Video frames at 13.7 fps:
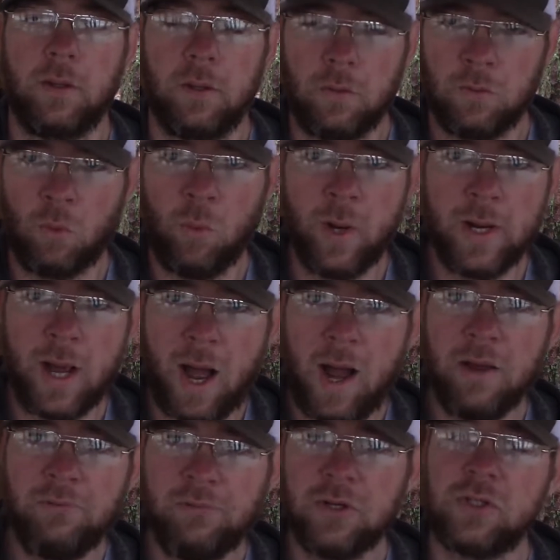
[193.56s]
the way
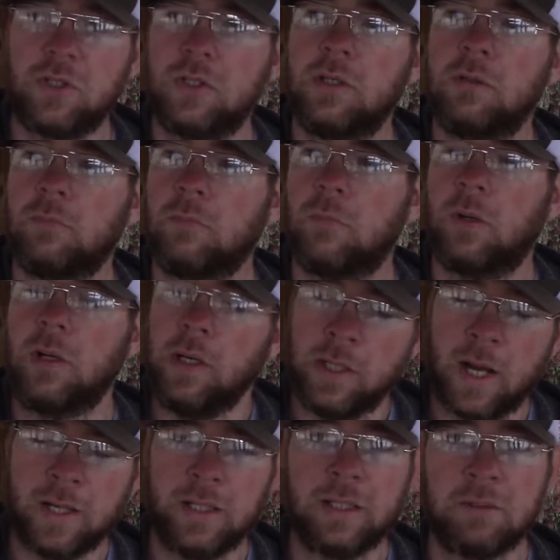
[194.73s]
I fish them and
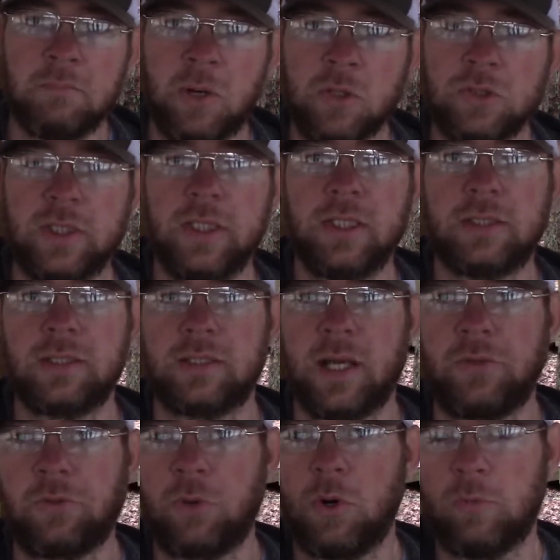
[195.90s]
I get the most hits is
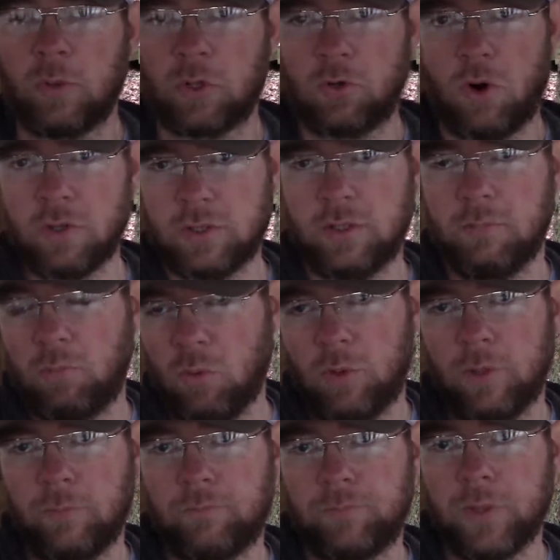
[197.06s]
I throw them across the
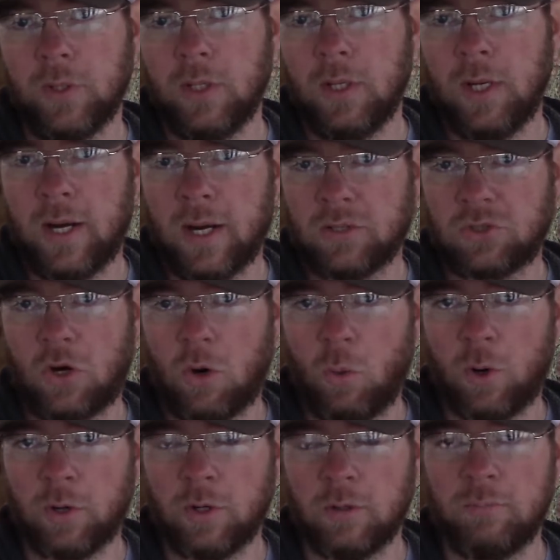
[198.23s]
point and I start
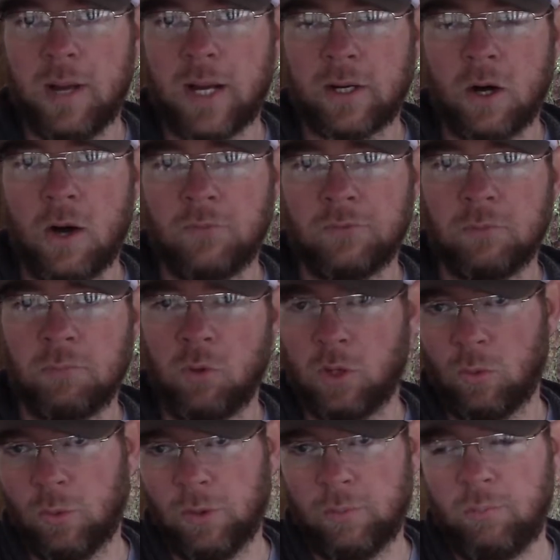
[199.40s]
working them back off the
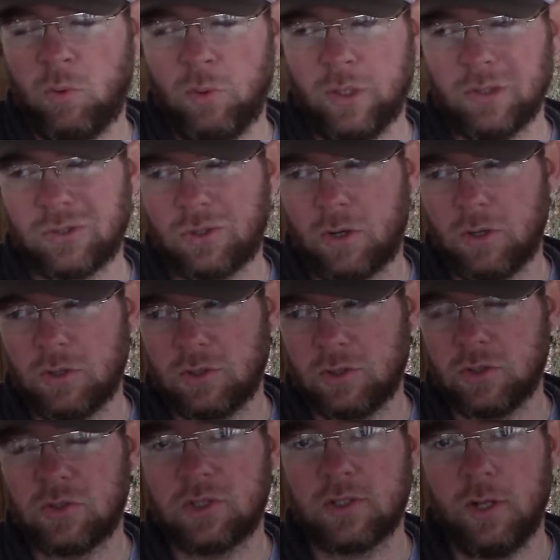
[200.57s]
point. When the point starts
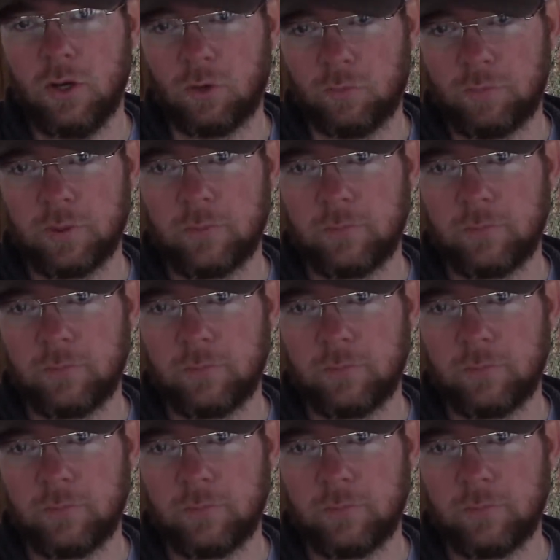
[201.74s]
to slope,